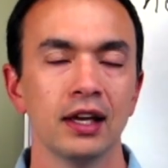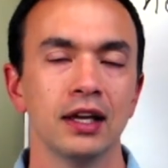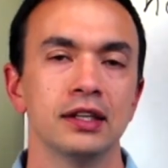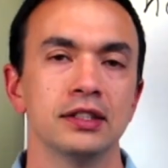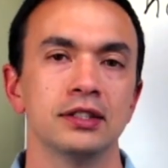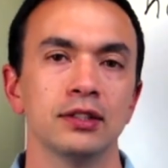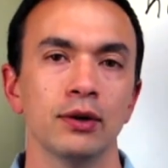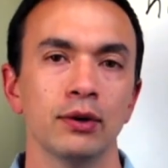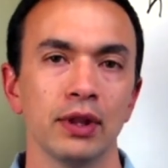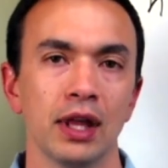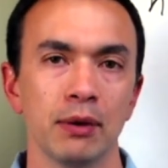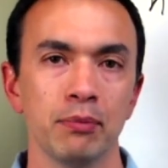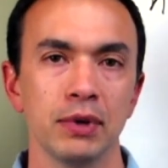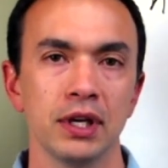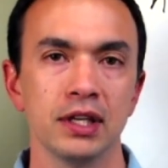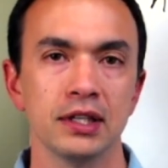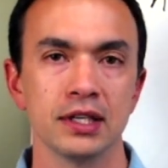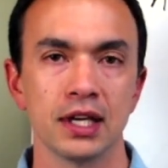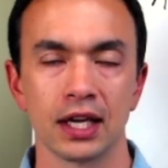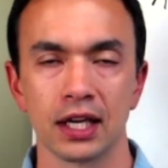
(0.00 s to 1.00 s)
So that
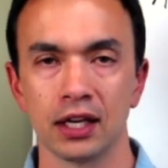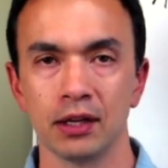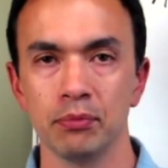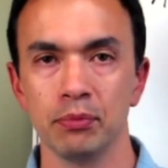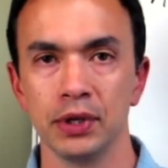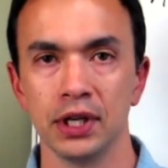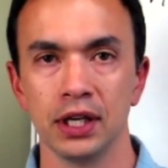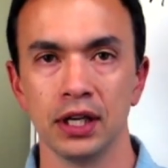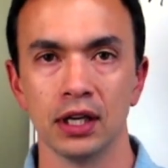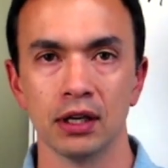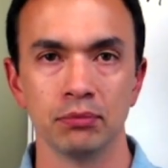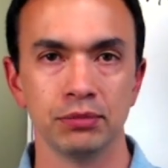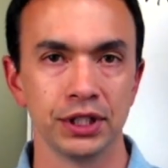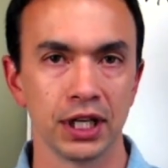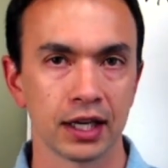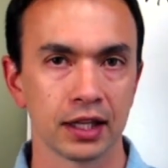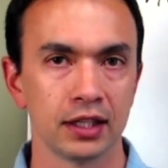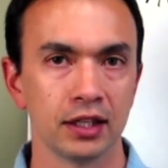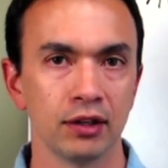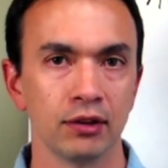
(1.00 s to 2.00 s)
means I can be
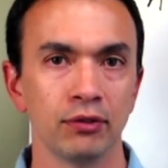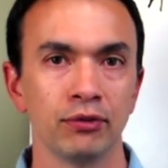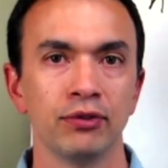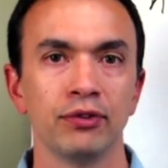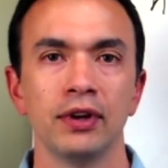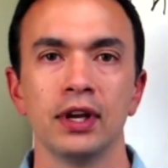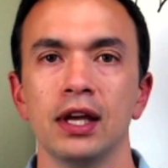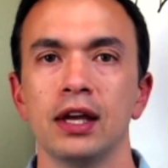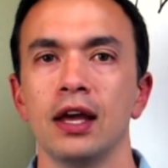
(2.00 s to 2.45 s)
objective